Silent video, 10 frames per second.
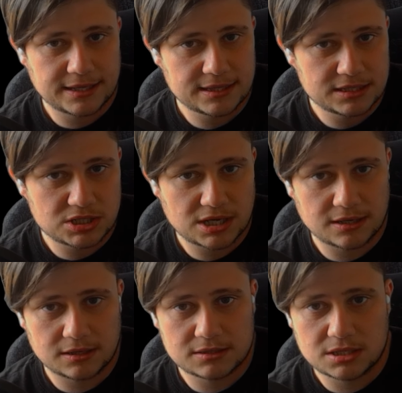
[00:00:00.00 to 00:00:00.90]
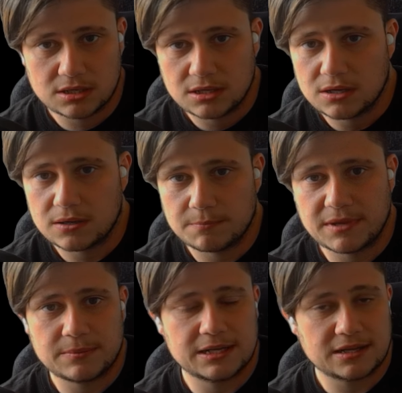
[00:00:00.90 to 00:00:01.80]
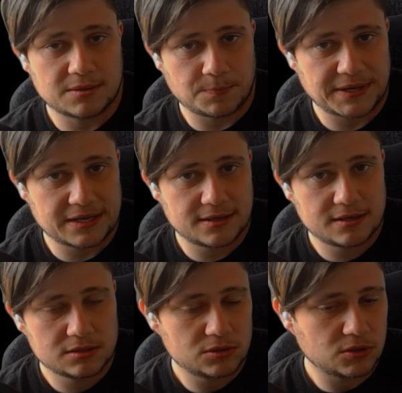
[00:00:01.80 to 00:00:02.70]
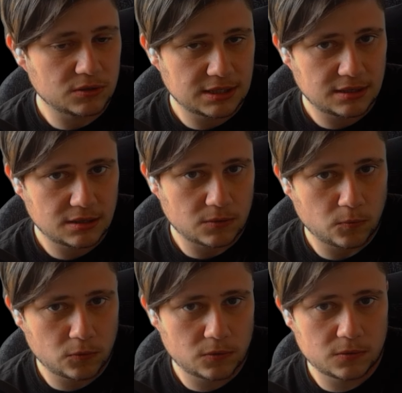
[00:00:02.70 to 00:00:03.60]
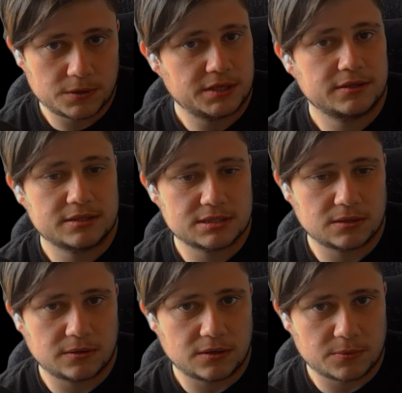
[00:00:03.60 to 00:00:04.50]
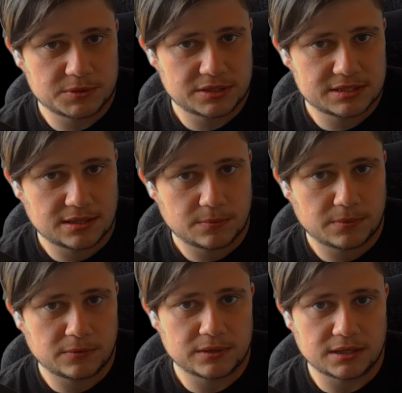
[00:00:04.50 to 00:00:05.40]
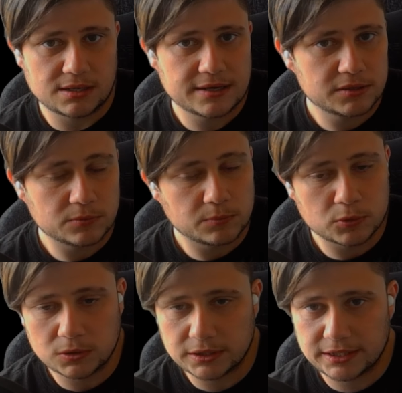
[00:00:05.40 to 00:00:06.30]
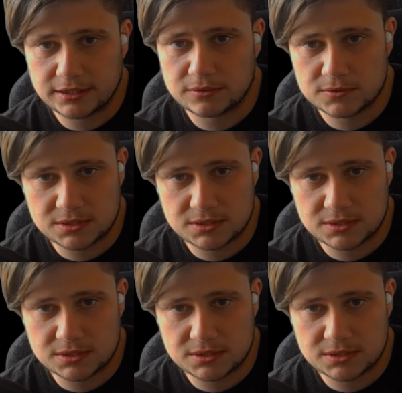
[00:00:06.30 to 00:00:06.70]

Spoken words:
keenly jagged, maybe another bane, you could get another ward. There's a lot of options there, but with light, you're more looking at